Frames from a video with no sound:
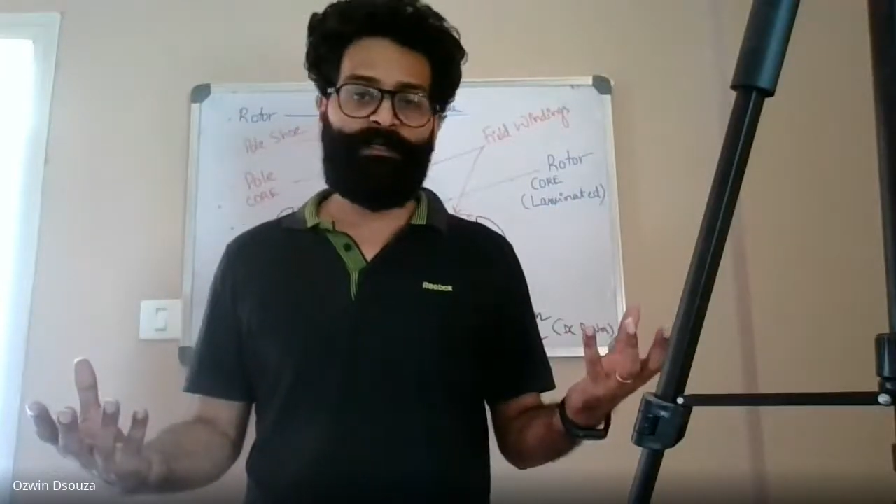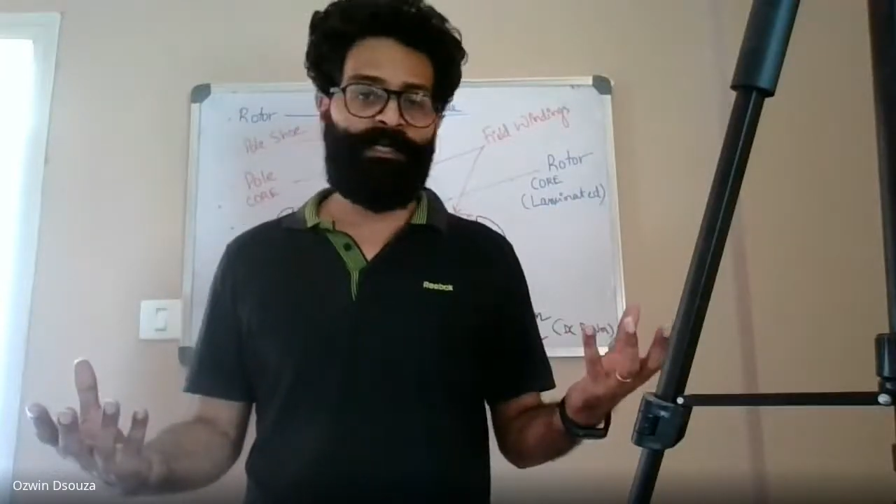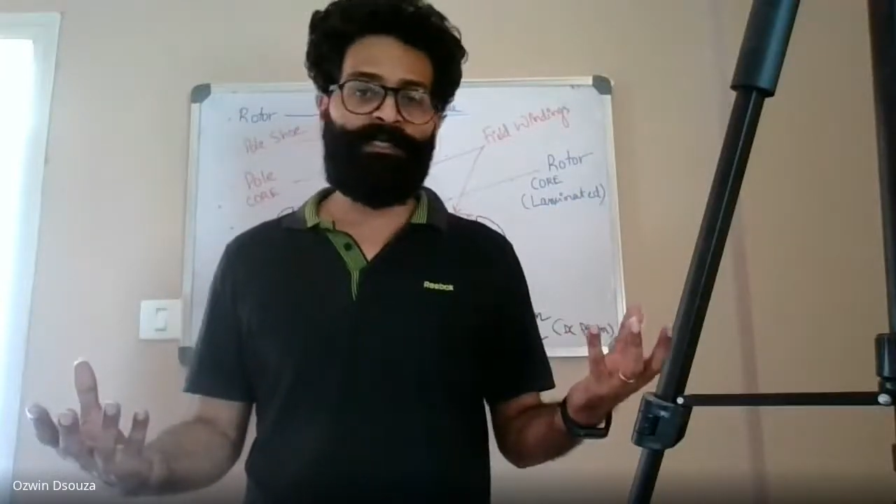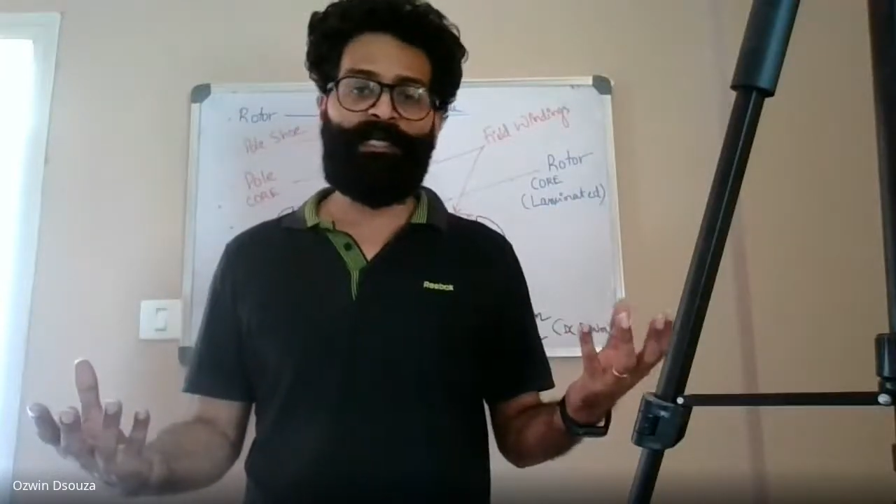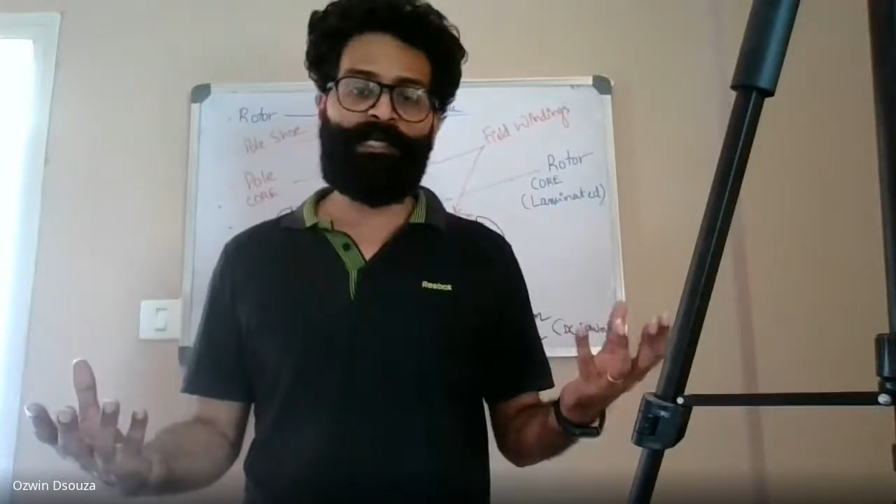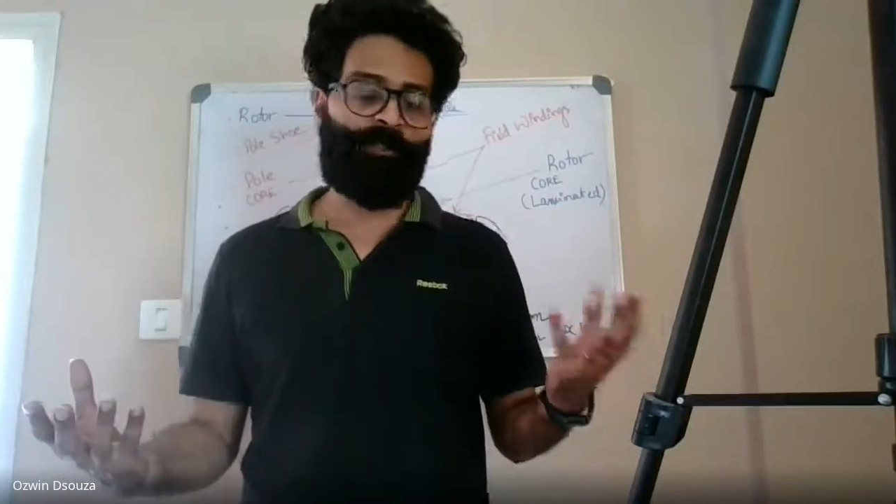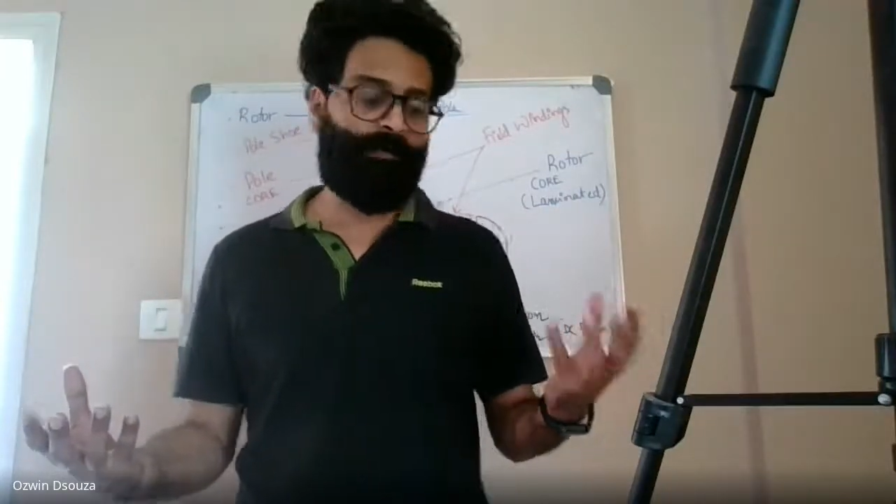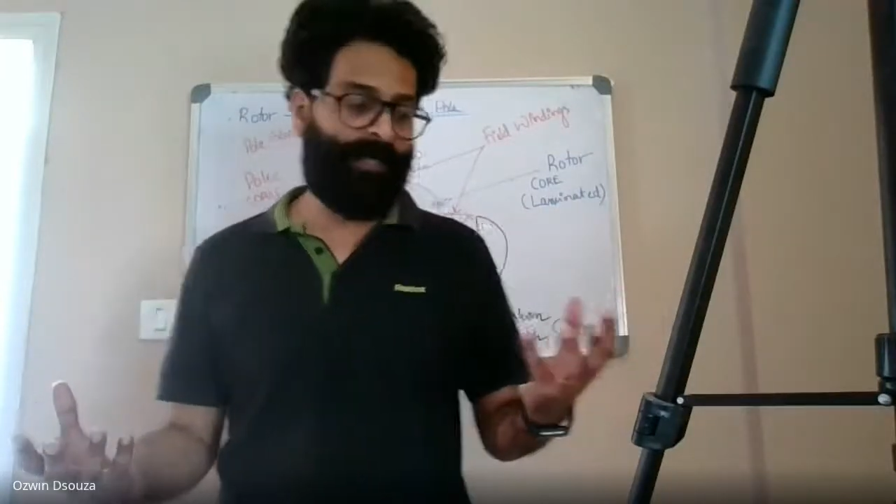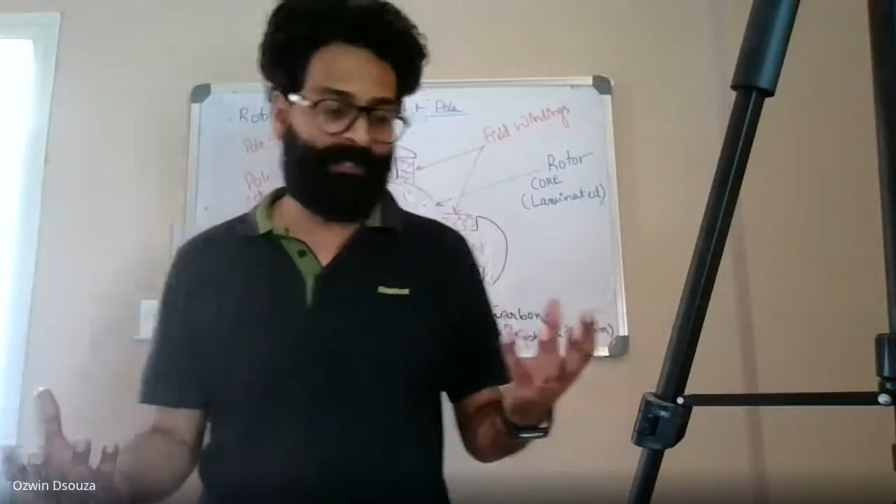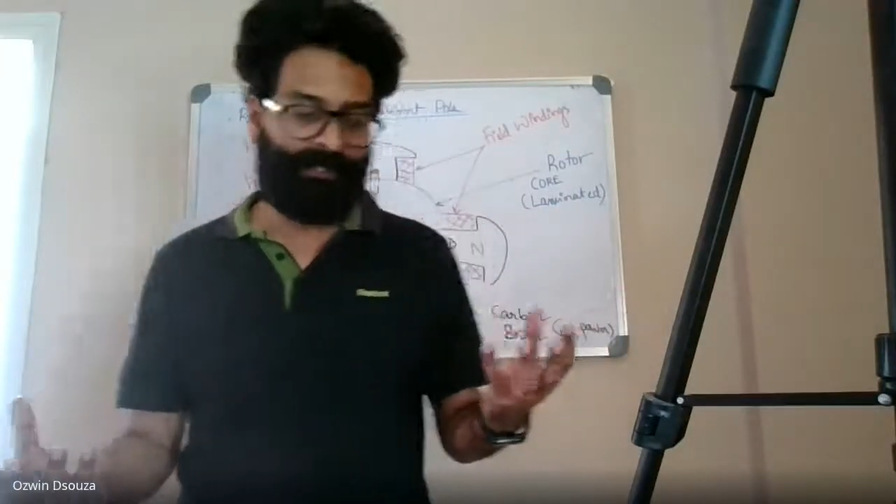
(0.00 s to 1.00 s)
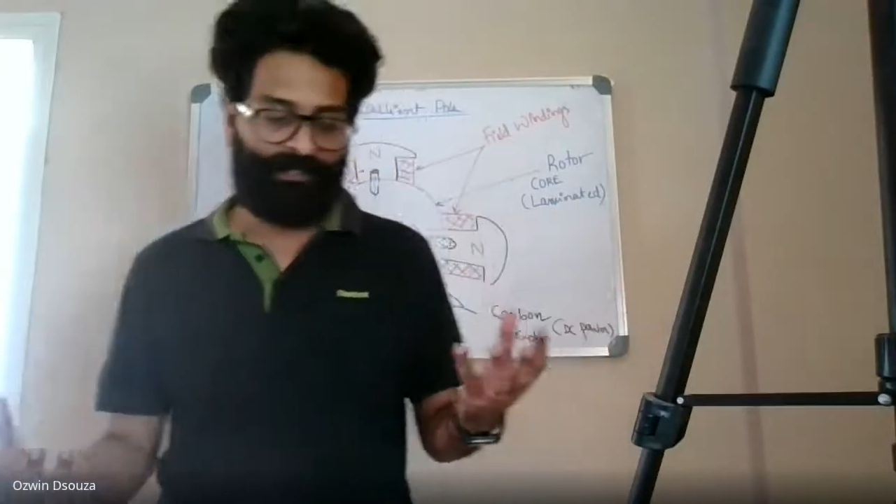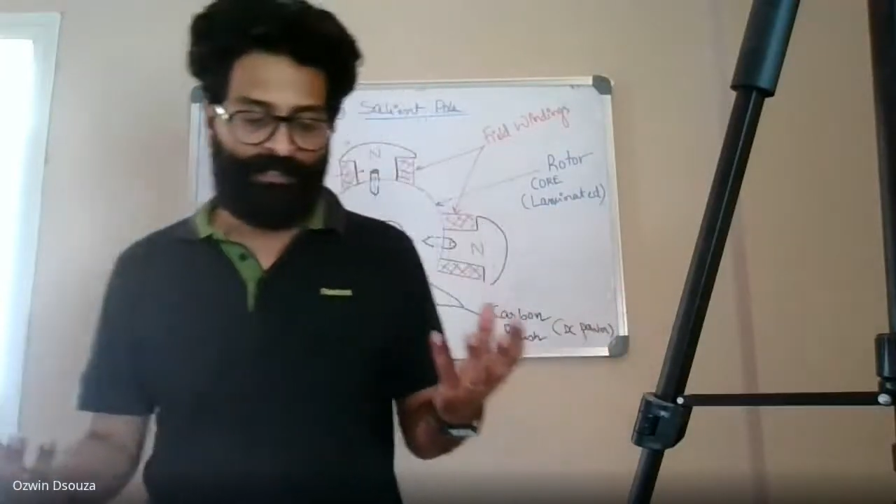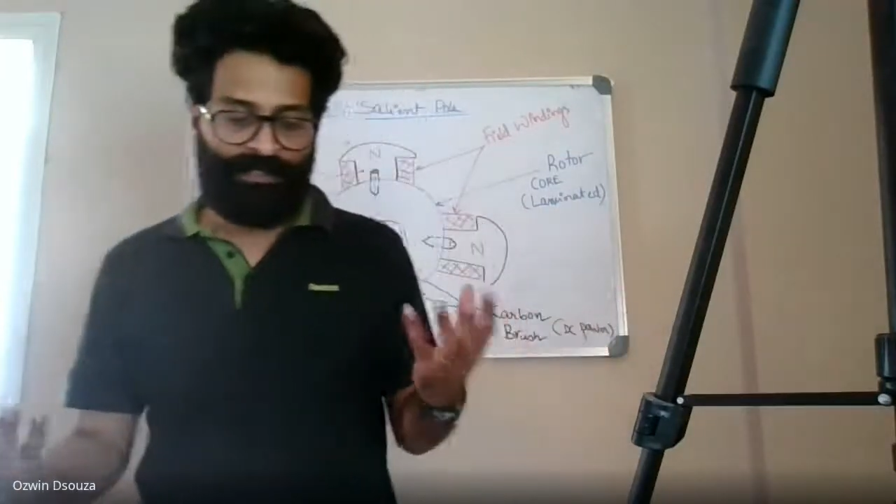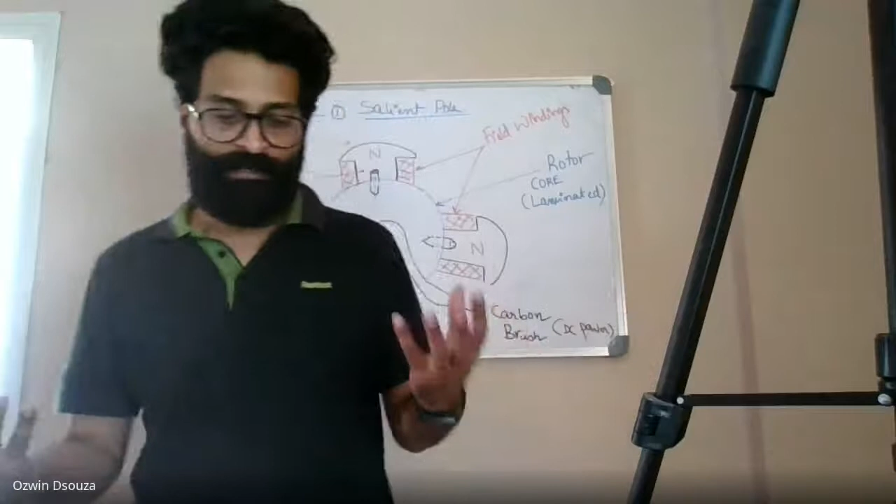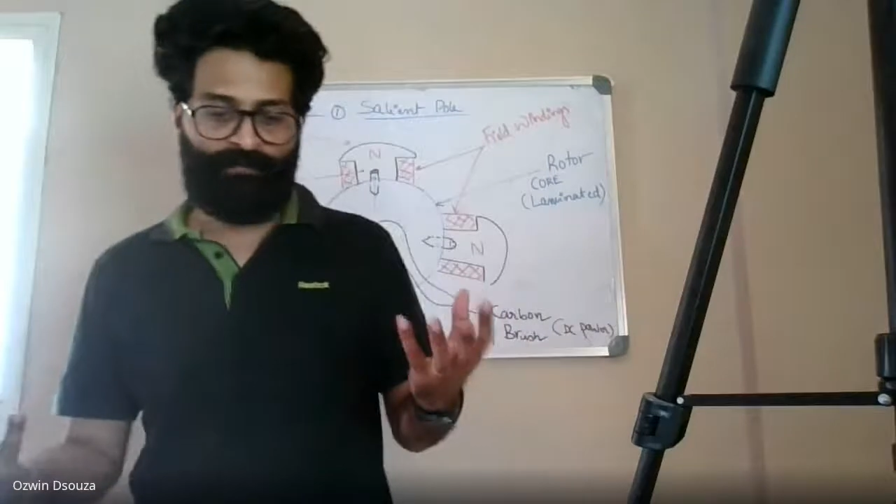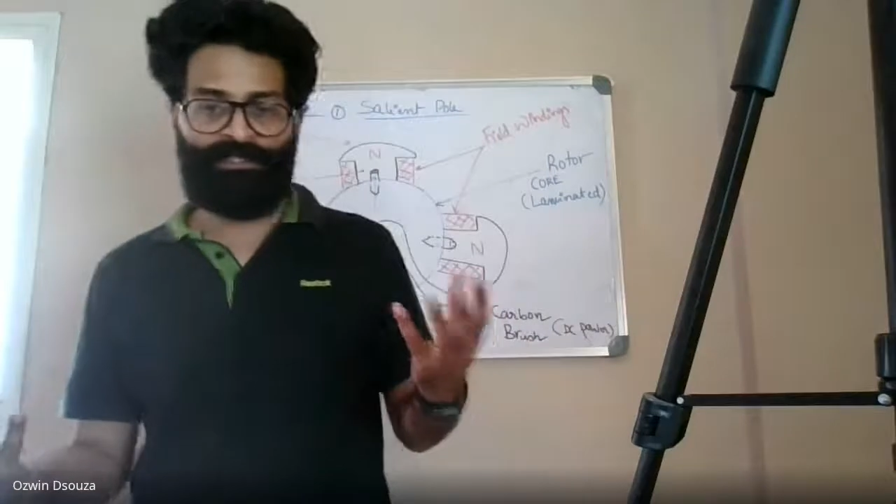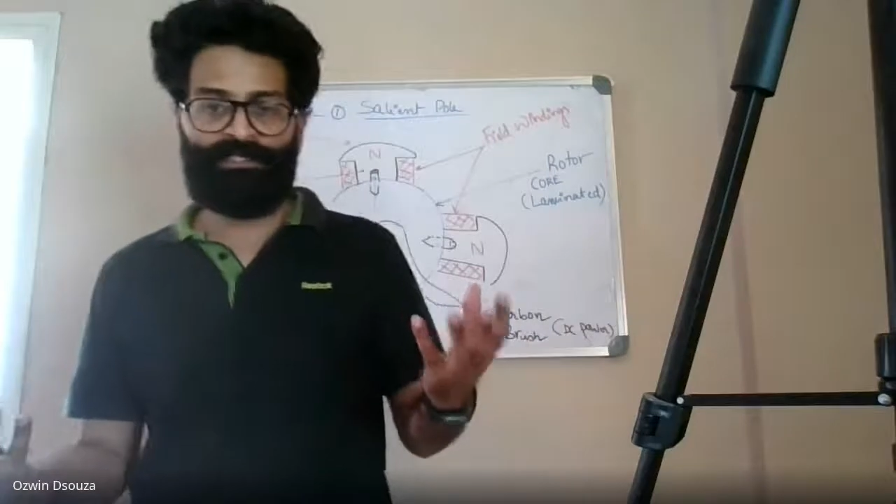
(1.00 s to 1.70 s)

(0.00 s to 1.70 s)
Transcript: an electromagnet having